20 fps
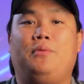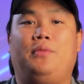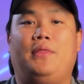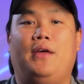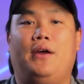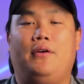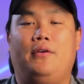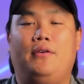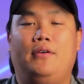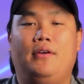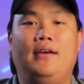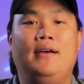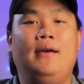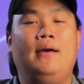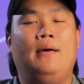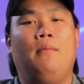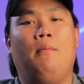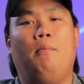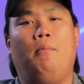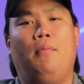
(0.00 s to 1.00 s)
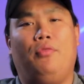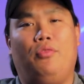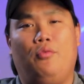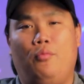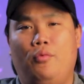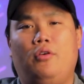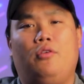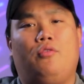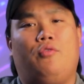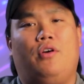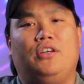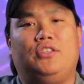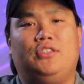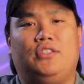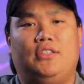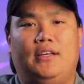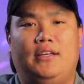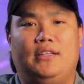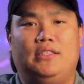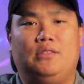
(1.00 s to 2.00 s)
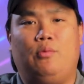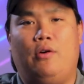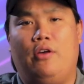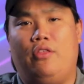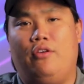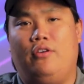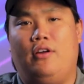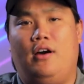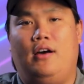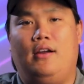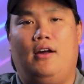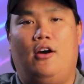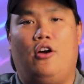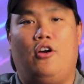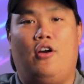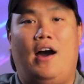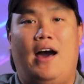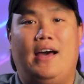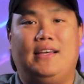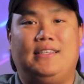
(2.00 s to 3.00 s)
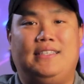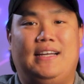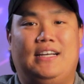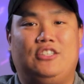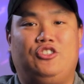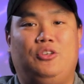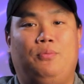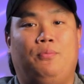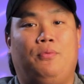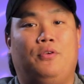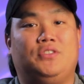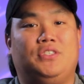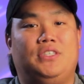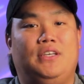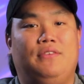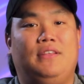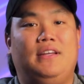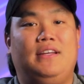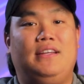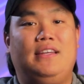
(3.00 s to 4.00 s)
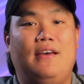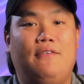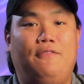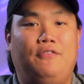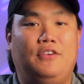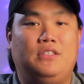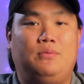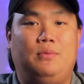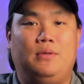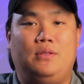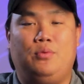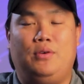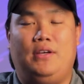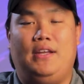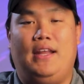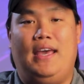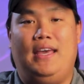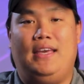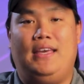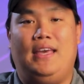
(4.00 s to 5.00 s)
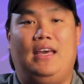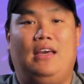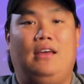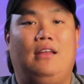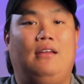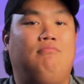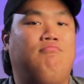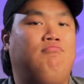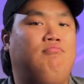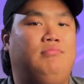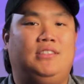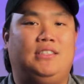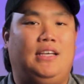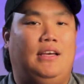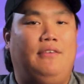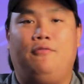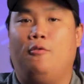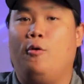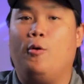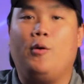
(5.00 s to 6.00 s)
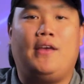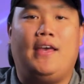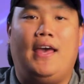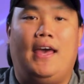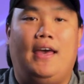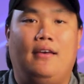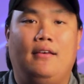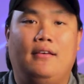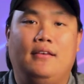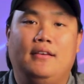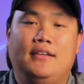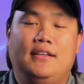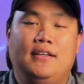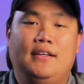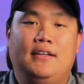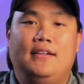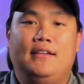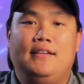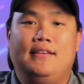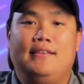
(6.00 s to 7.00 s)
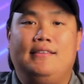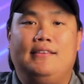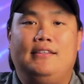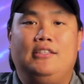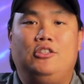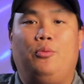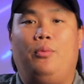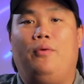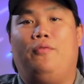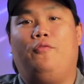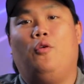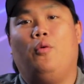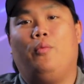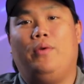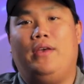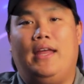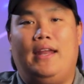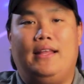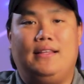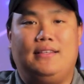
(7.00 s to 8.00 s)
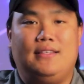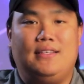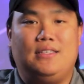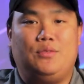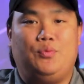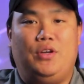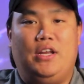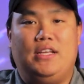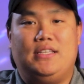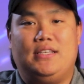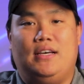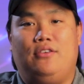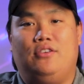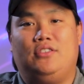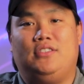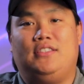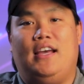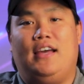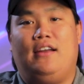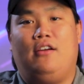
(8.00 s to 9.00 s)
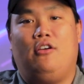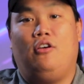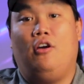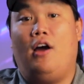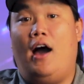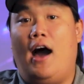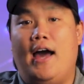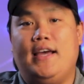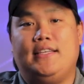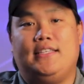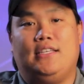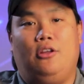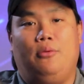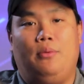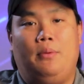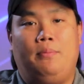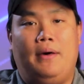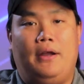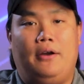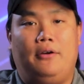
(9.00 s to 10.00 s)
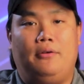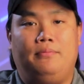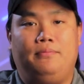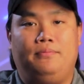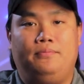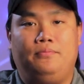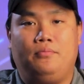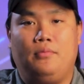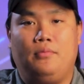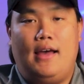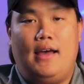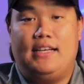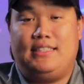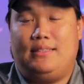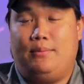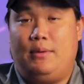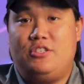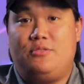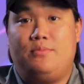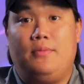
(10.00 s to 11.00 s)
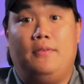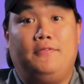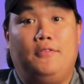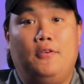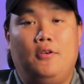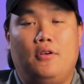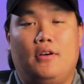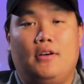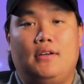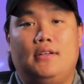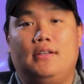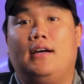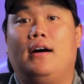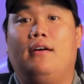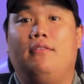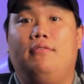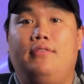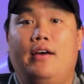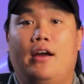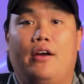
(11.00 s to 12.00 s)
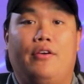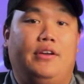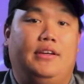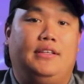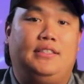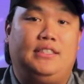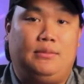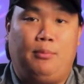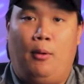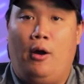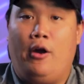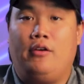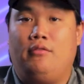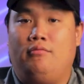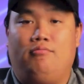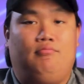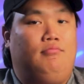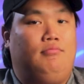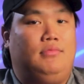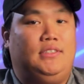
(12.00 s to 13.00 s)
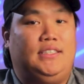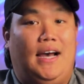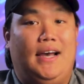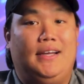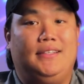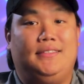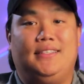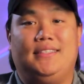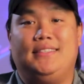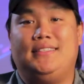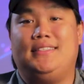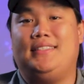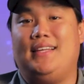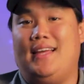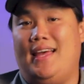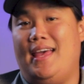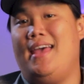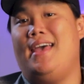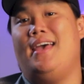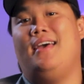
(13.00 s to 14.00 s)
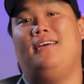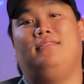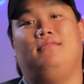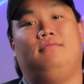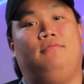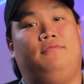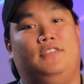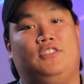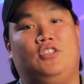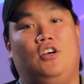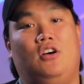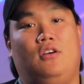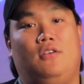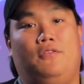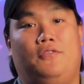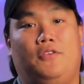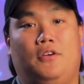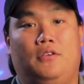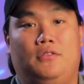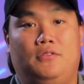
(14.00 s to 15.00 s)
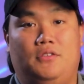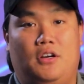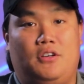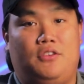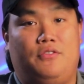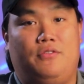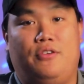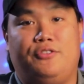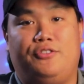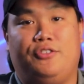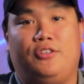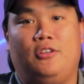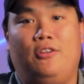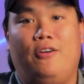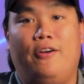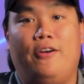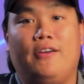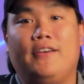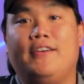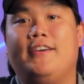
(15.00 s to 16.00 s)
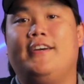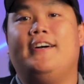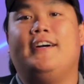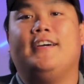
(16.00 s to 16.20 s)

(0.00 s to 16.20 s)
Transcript: out there. But the real question is whether or not our eyes can actually perceive the difference between eight K and, say, four K. So before we get into this, we need to understand our eyes a little bit better. As I mentioned before, a very smart scientist and photographer, Doctor Roger Clark,